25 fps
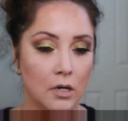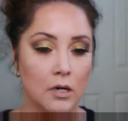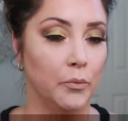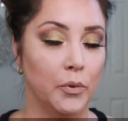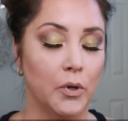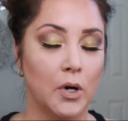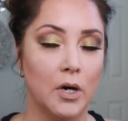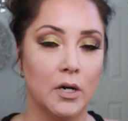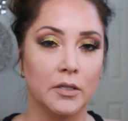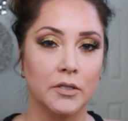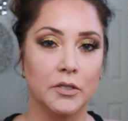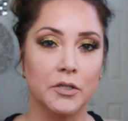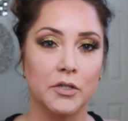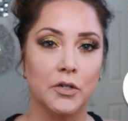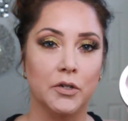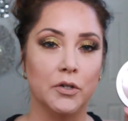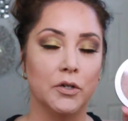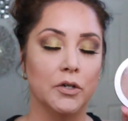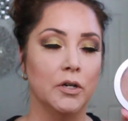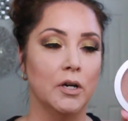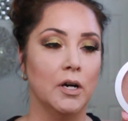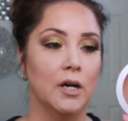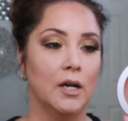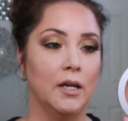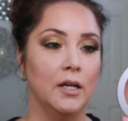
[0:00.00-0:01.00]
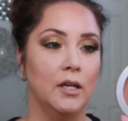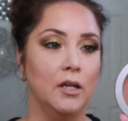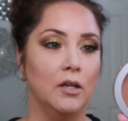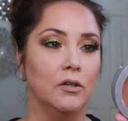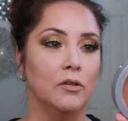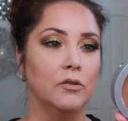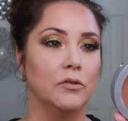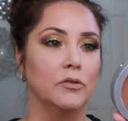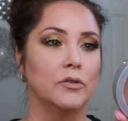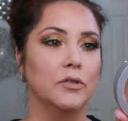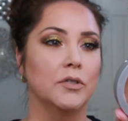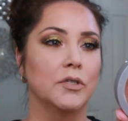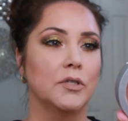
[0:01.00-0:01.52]
bronzer, I
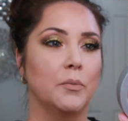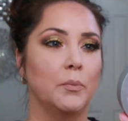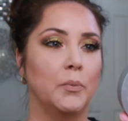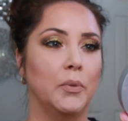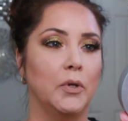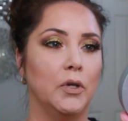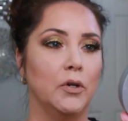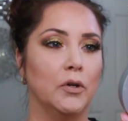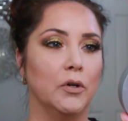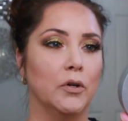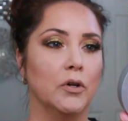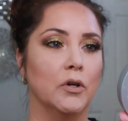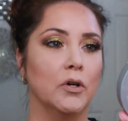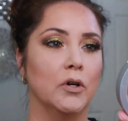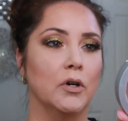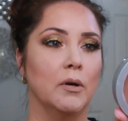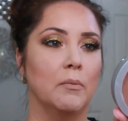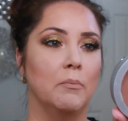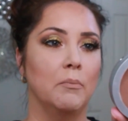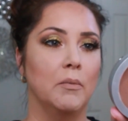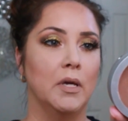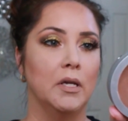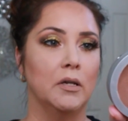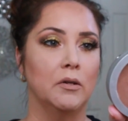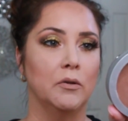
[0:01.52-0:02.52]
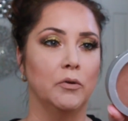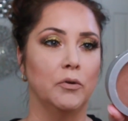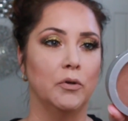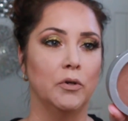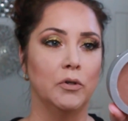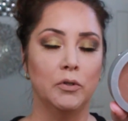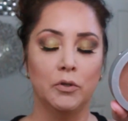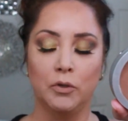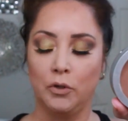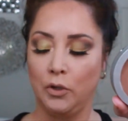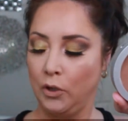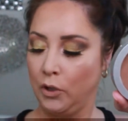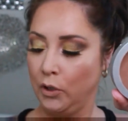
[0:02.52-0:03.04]
used Pure
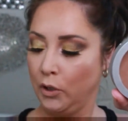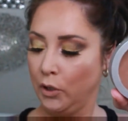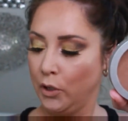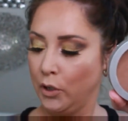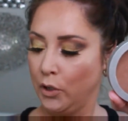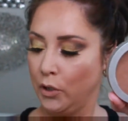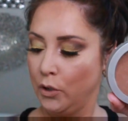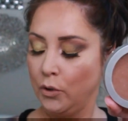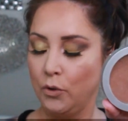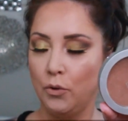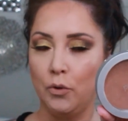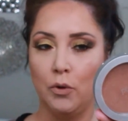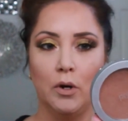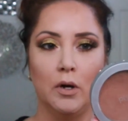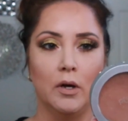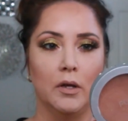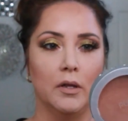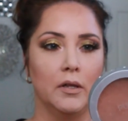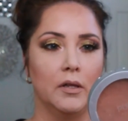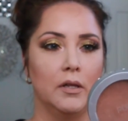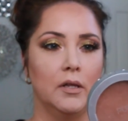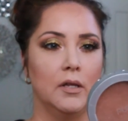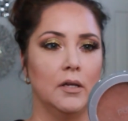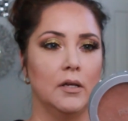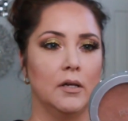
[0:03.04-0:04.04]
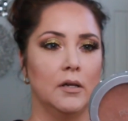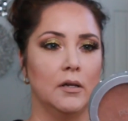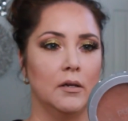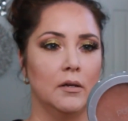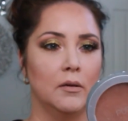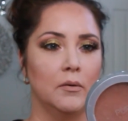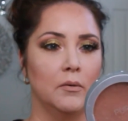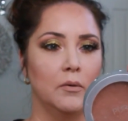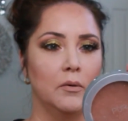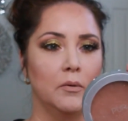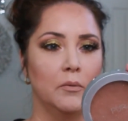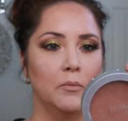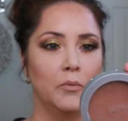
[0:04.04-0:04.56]
Mineral Glow,
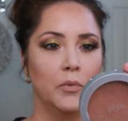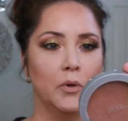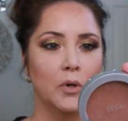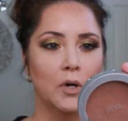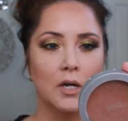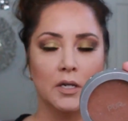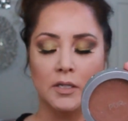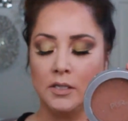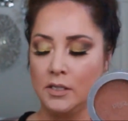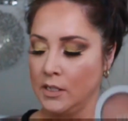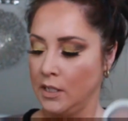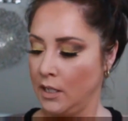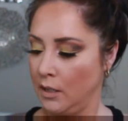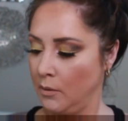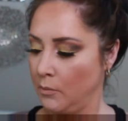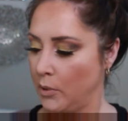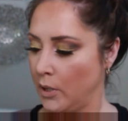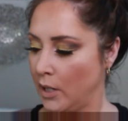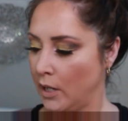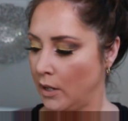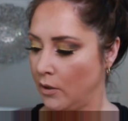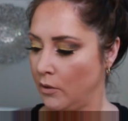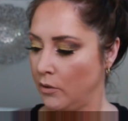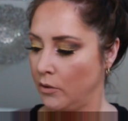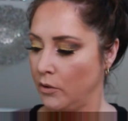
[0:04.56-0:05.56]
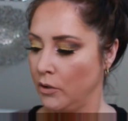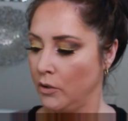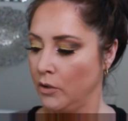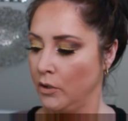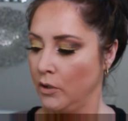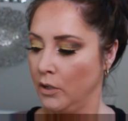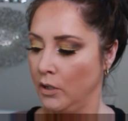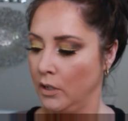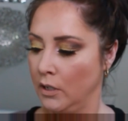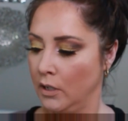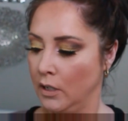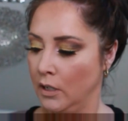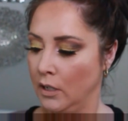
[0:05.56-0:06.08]
the bronzing
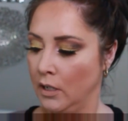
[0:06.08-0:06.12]
powder.